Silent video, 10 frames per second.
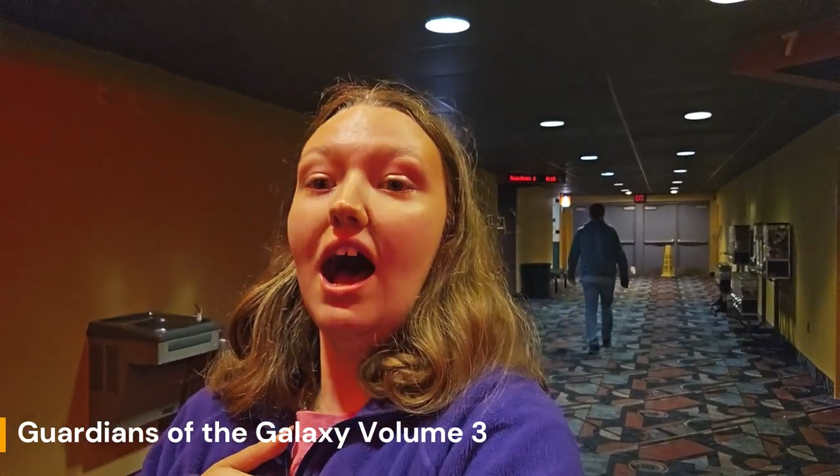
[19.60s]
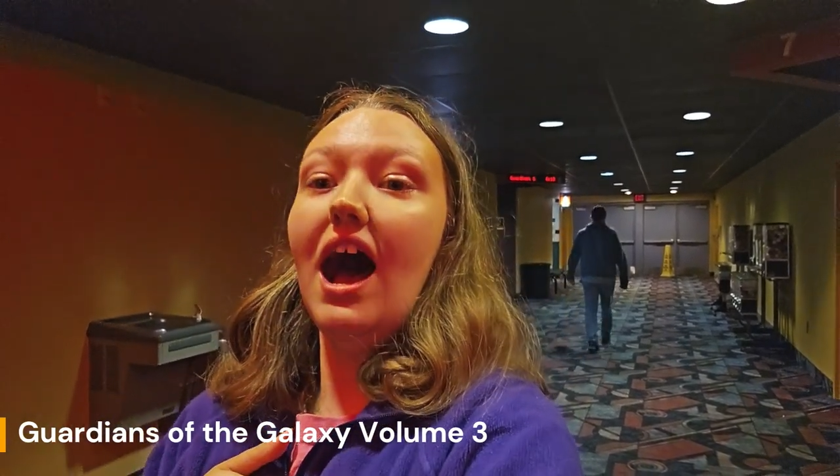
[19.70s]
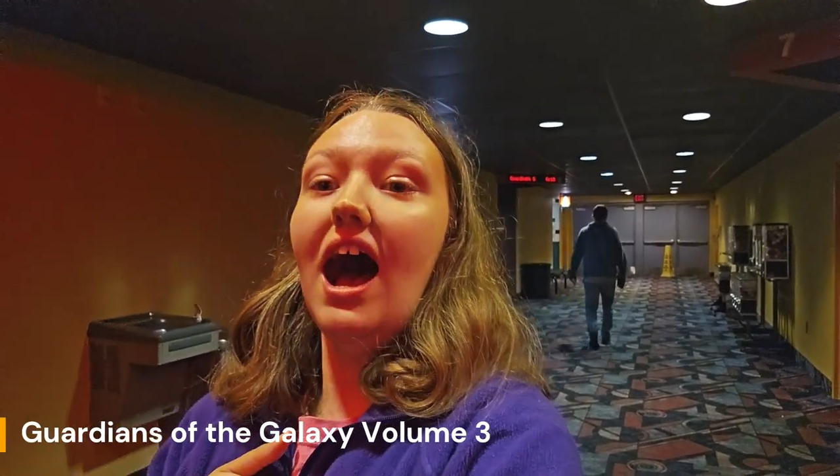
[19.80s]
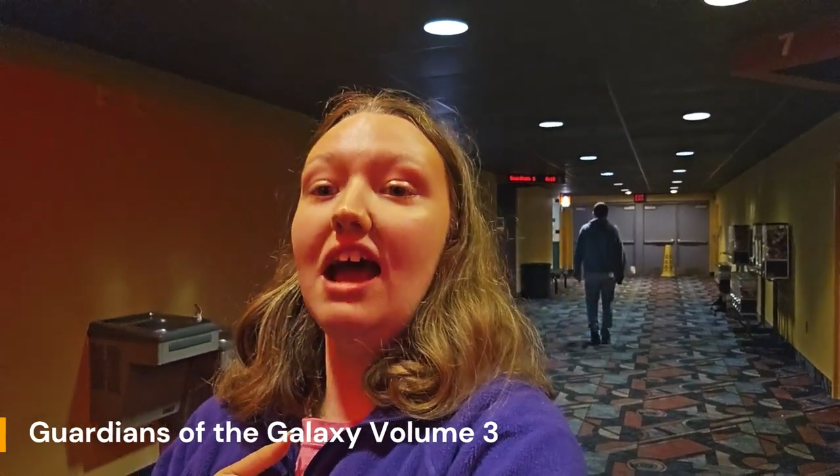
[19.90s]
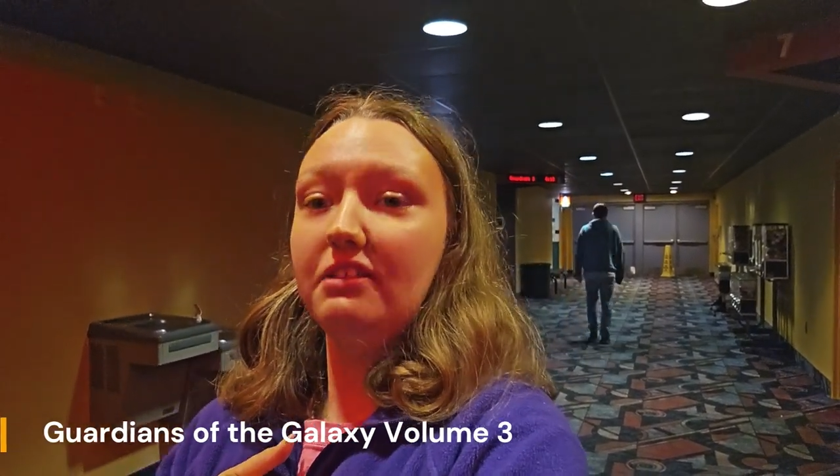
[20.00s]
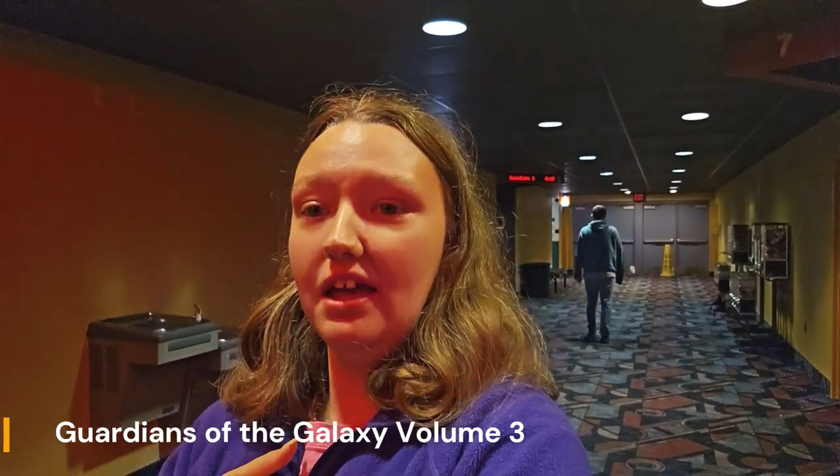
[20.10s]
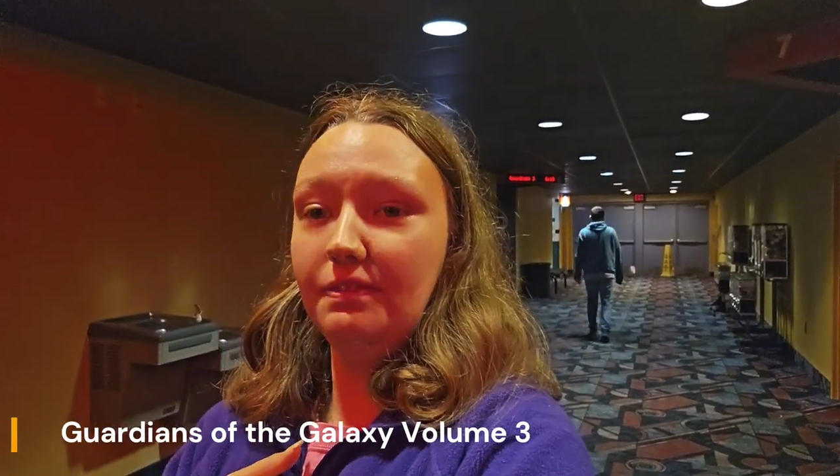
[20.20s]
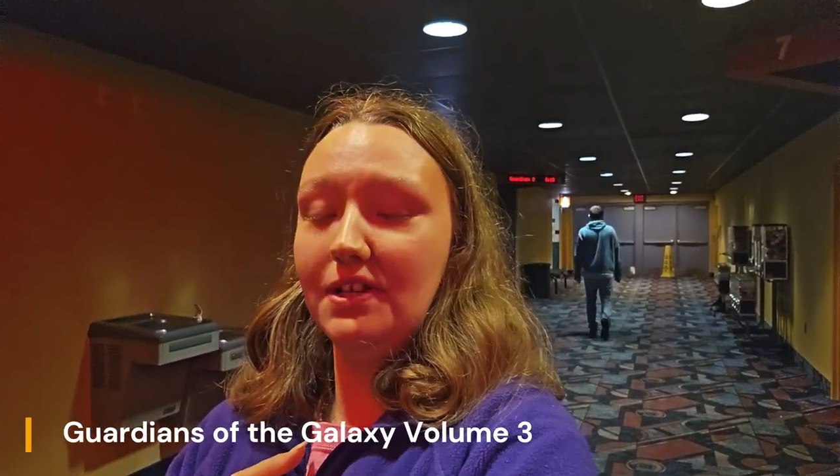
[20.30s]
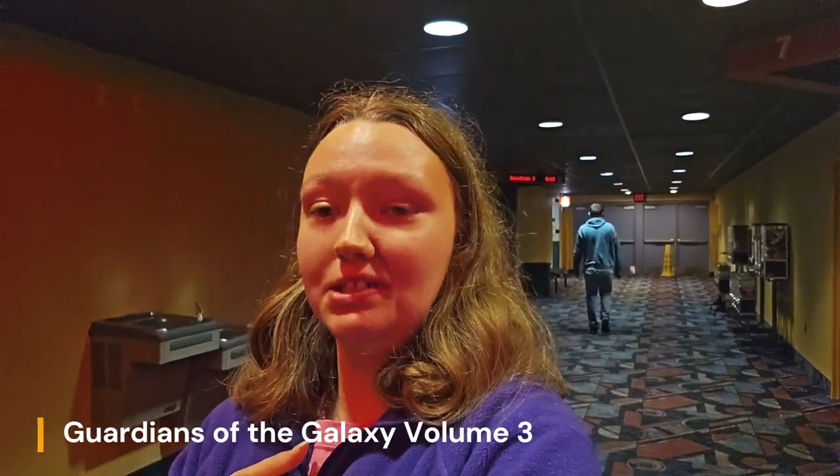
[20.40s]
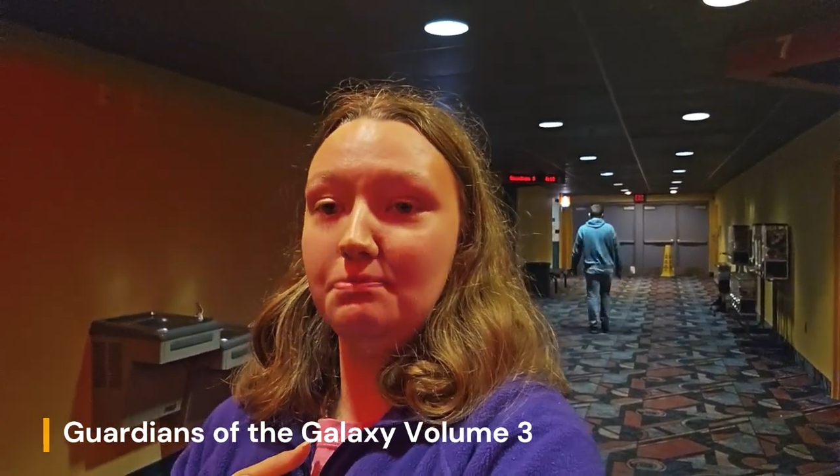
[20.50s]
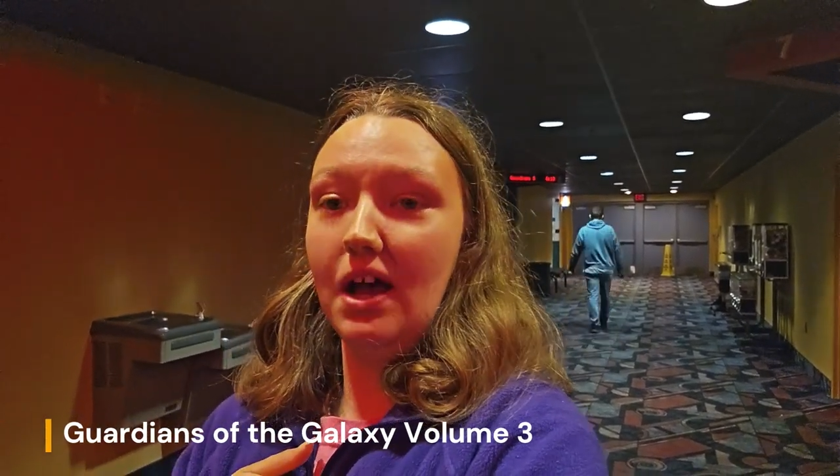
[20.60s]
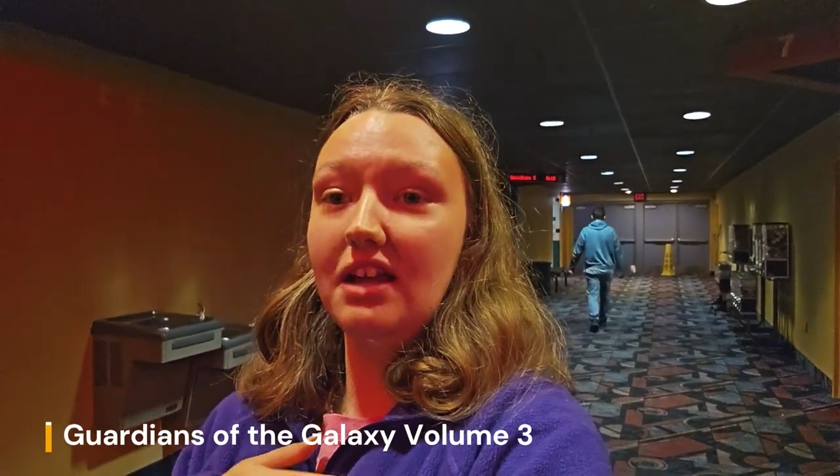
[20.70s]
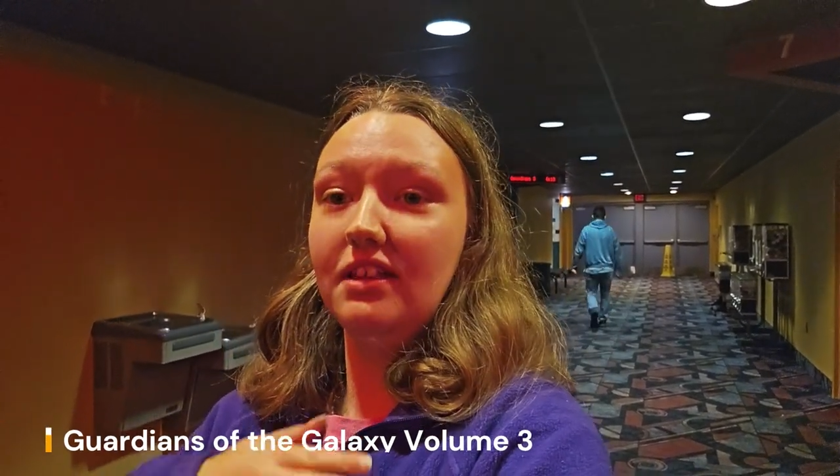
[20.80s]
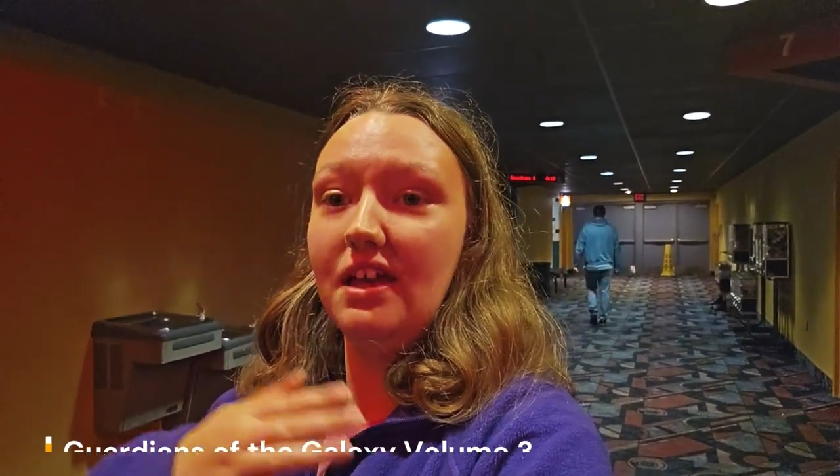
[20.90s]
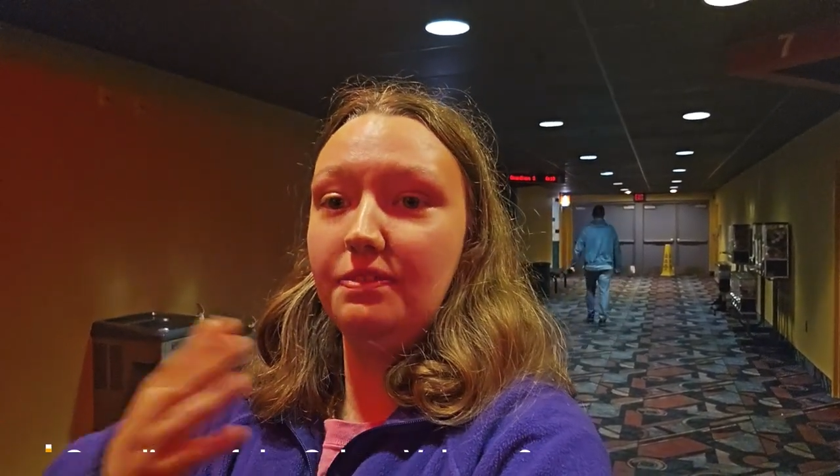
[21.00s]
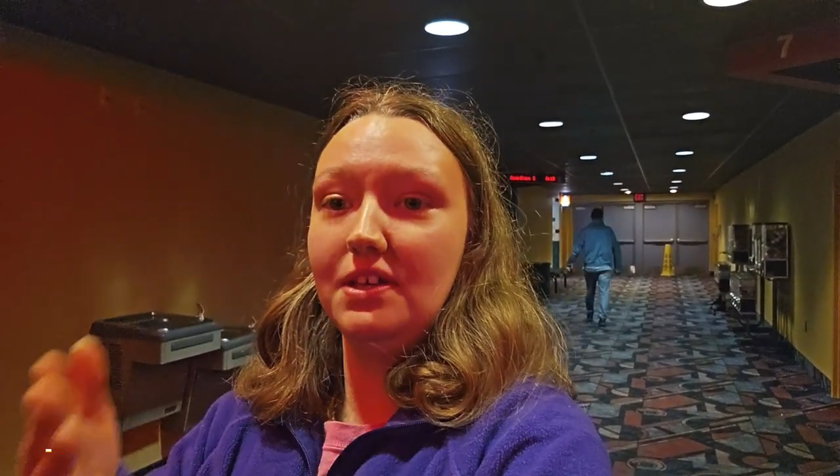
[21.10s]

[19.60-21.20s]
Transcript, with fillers: I like this I like